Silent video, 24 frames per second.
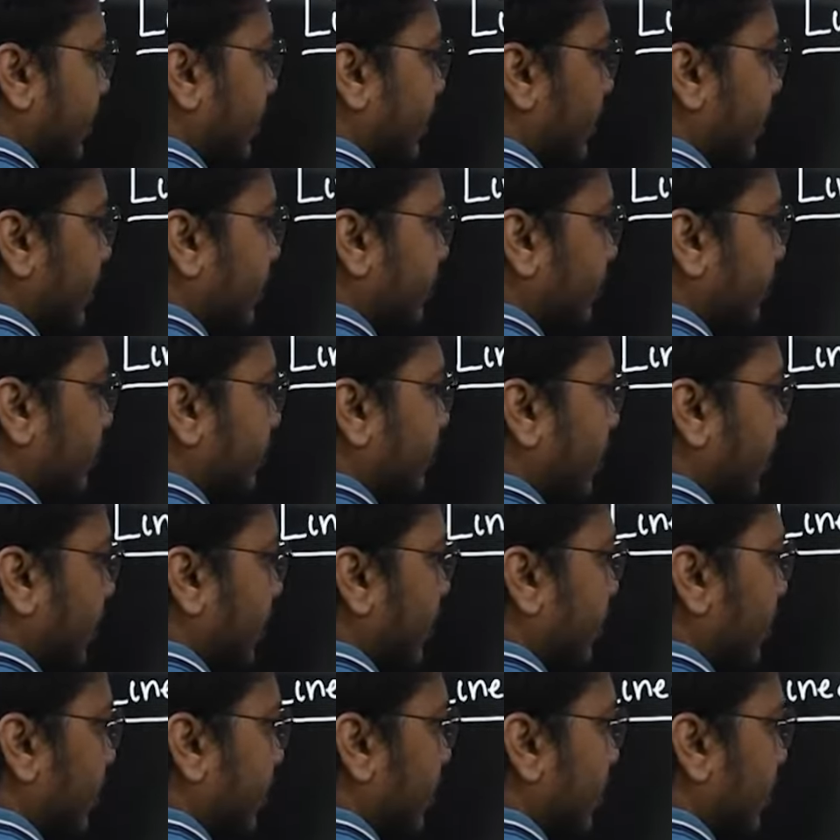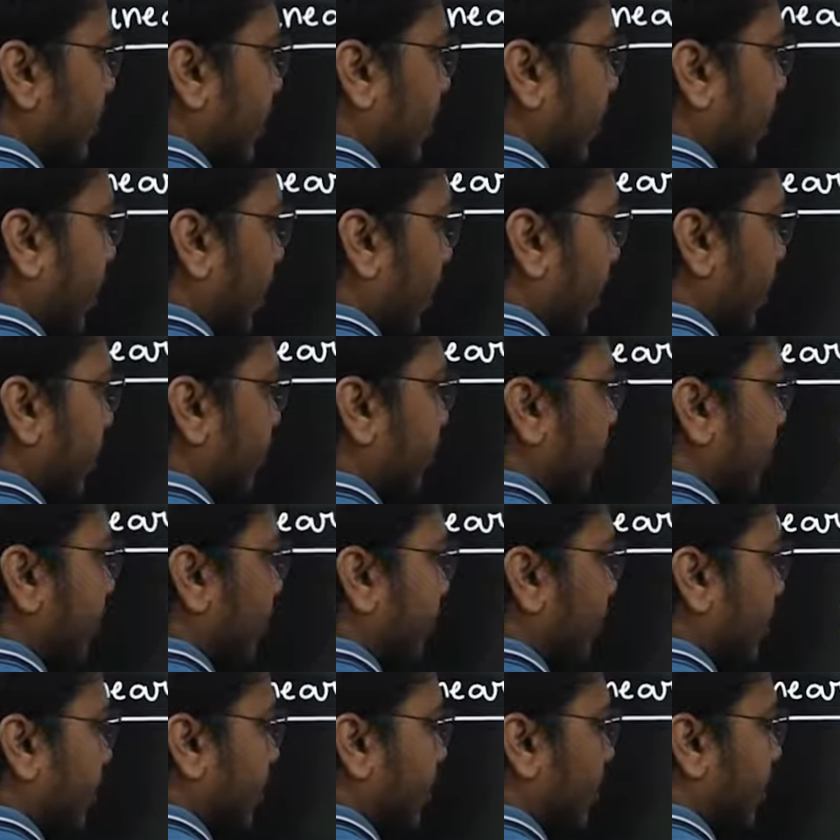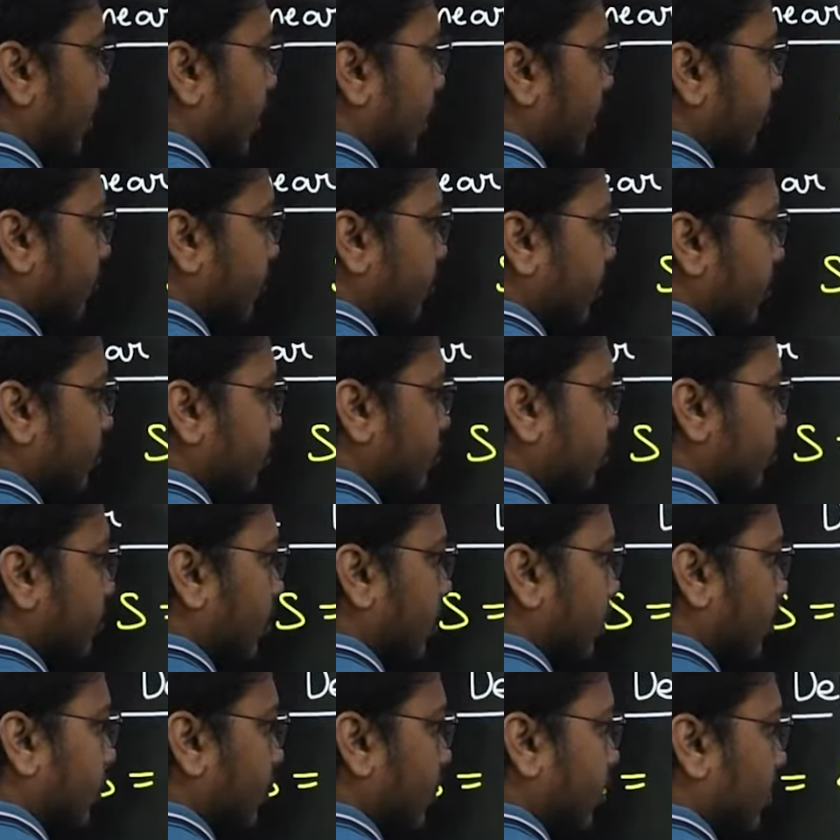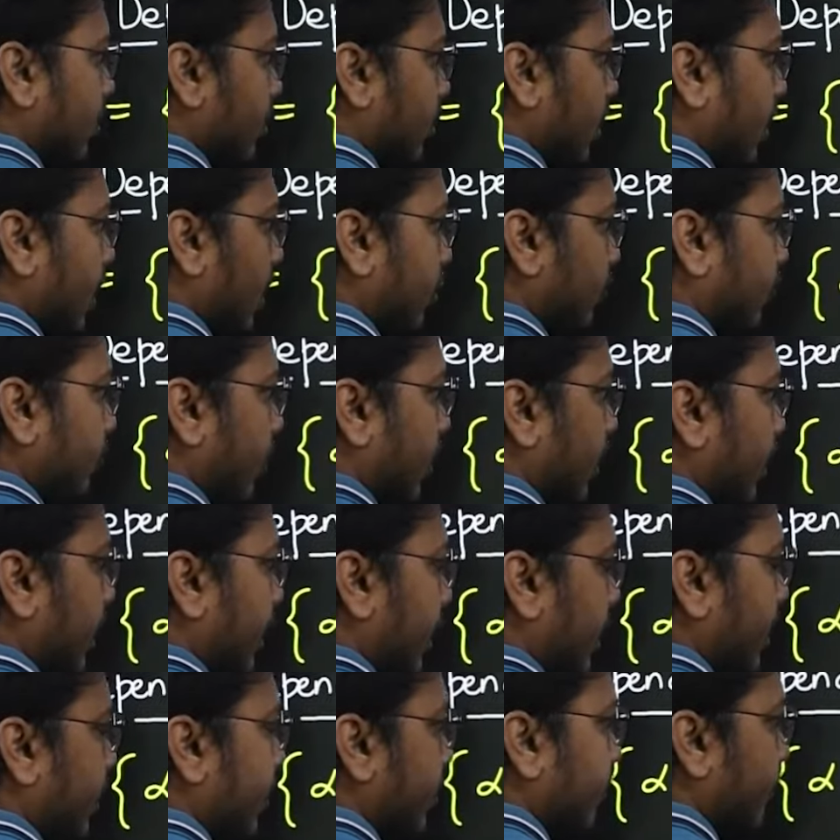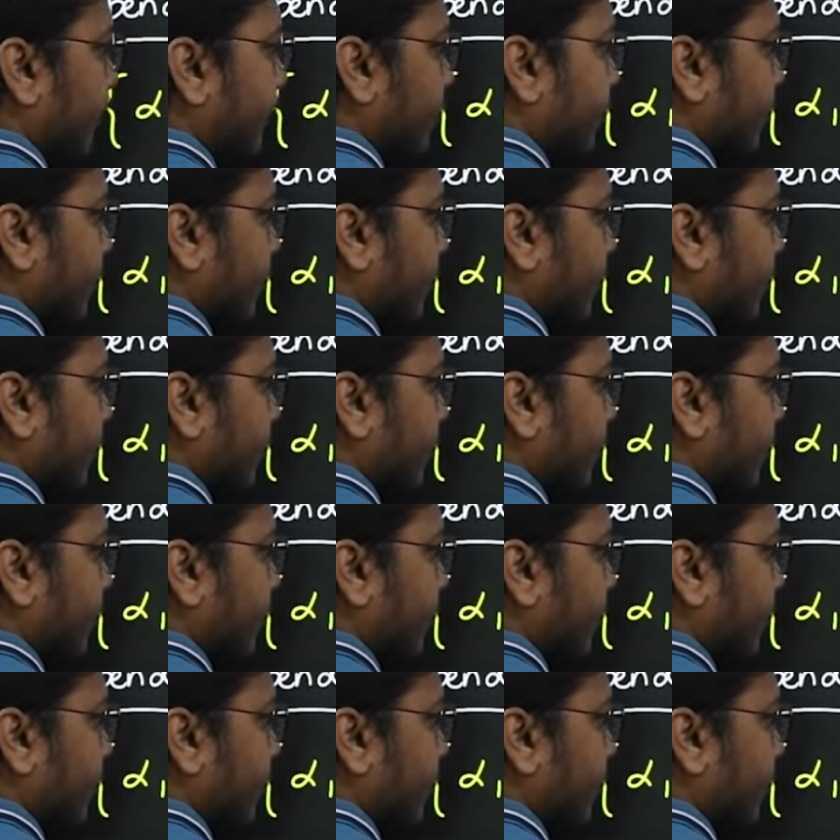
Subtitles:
given by alpha 1, alpha 2, dot dot dot alpha n,